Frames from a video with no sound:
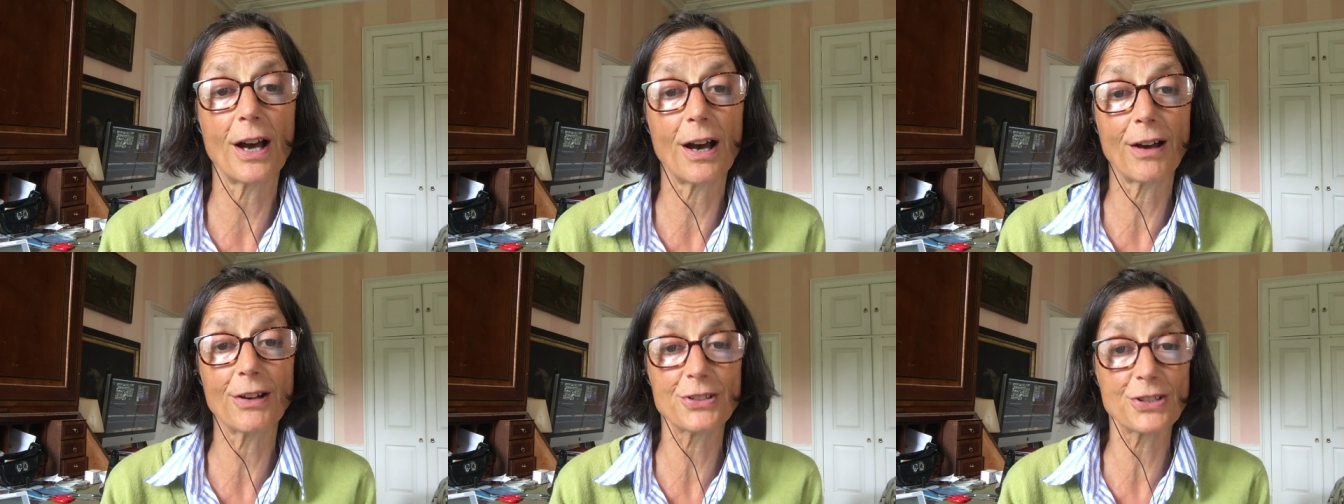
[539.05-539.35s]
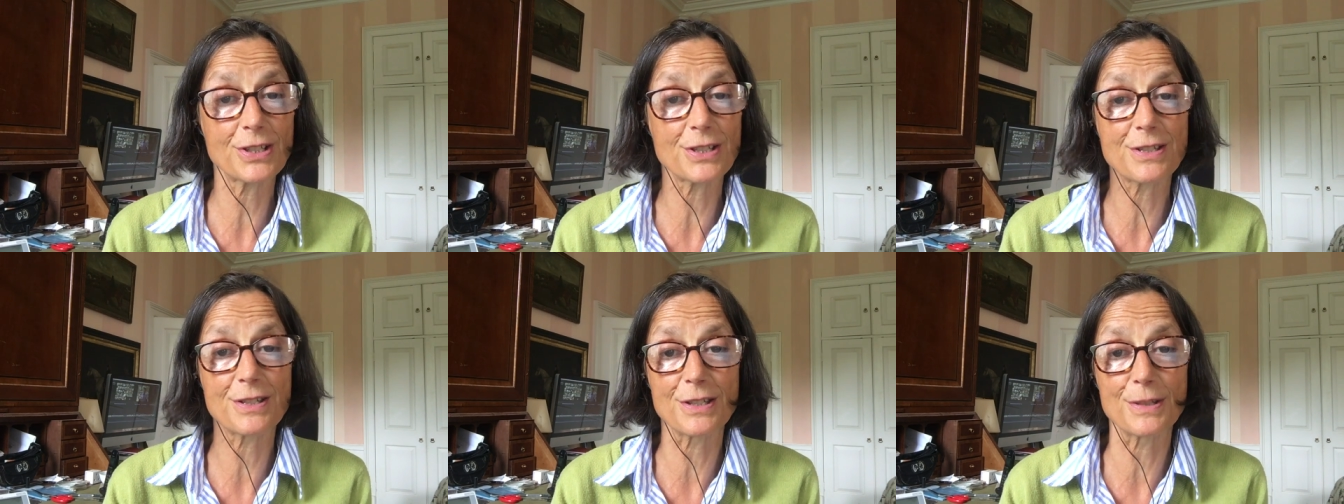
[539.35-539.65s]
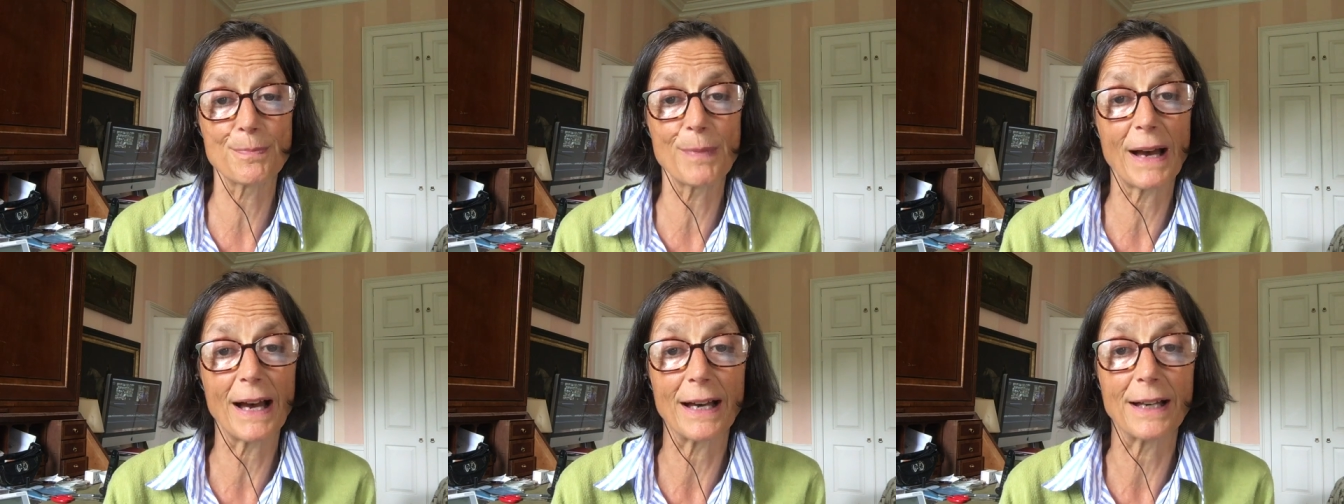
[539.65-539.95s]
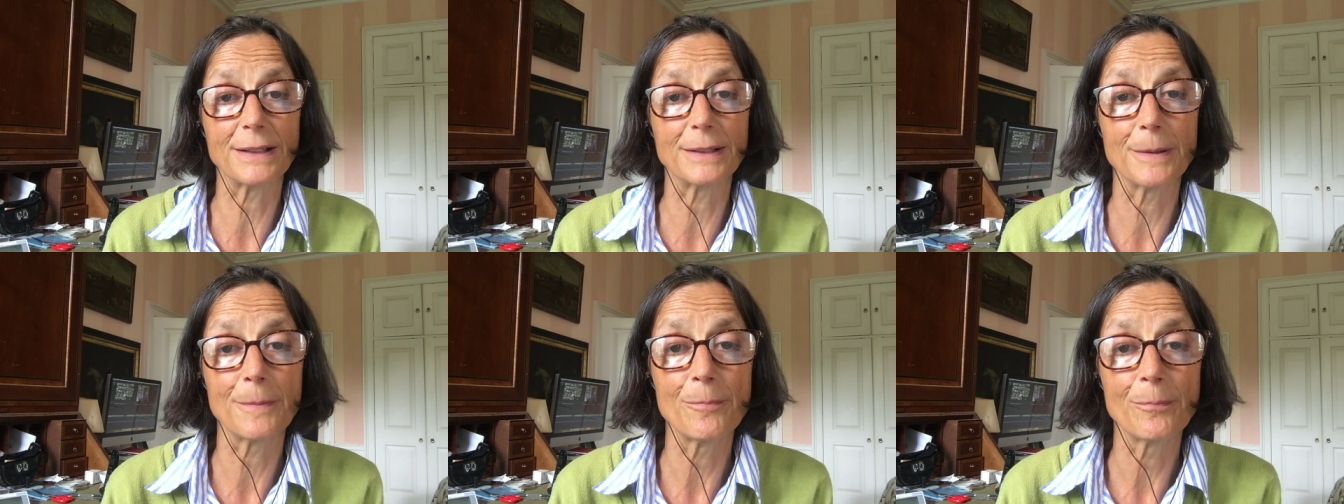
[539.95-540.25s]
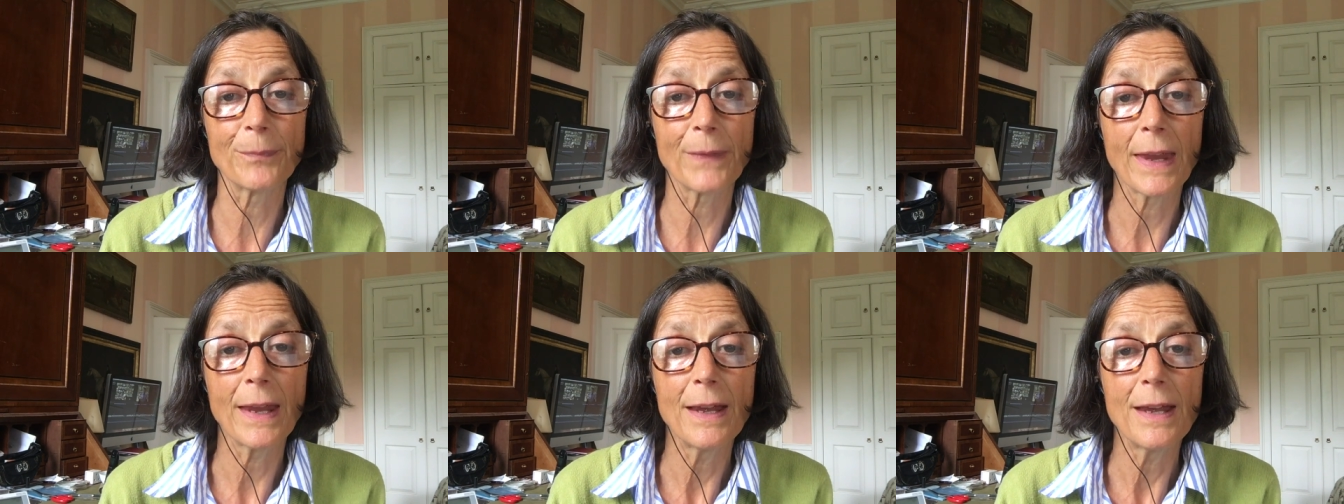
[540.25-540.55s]
are just as bad.
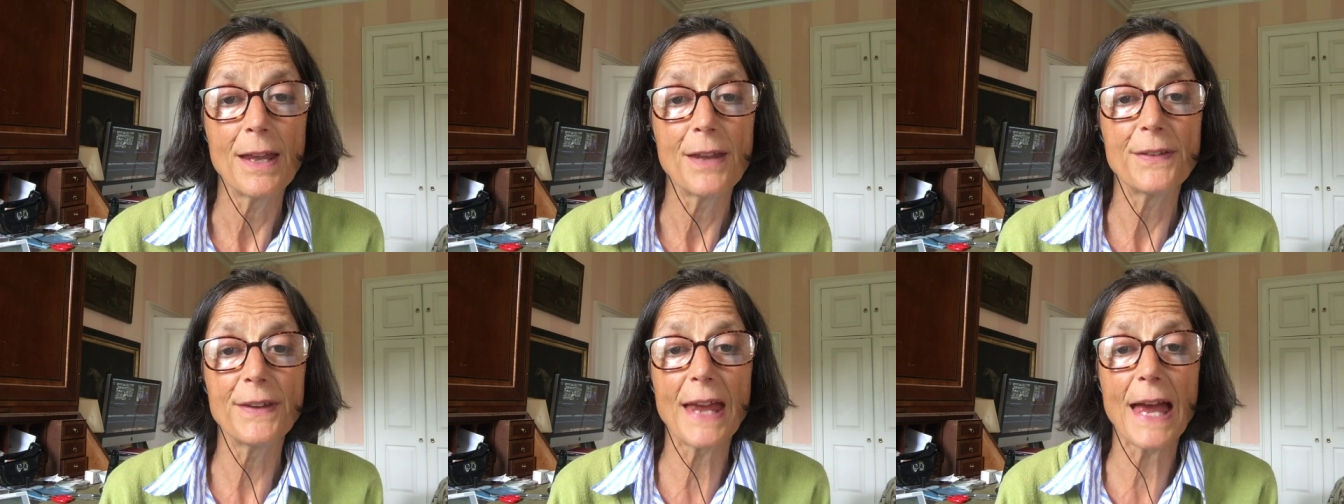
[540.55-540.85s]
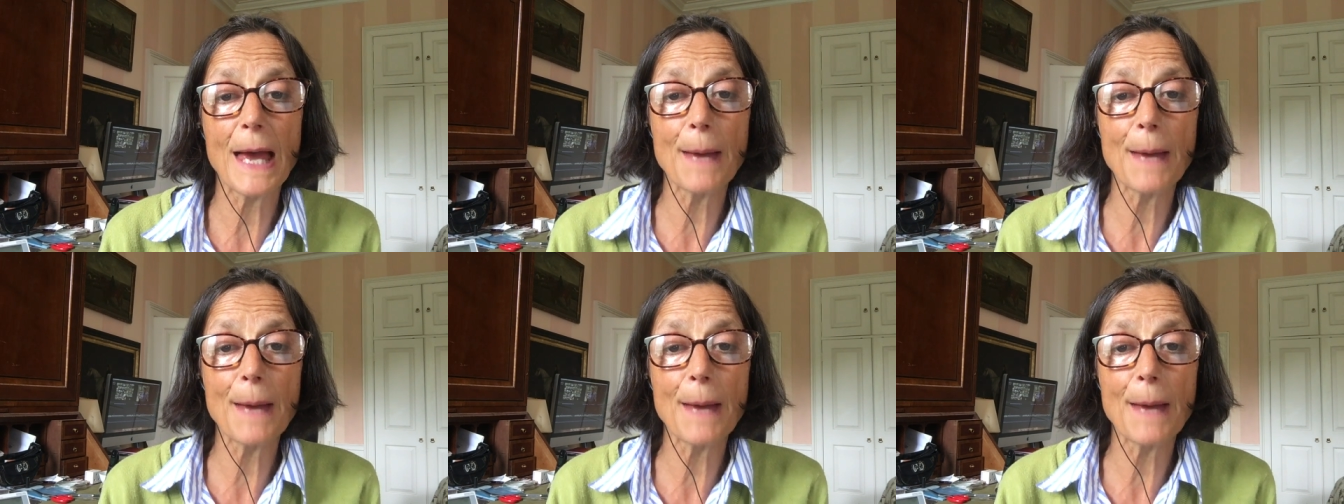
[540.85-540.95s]
The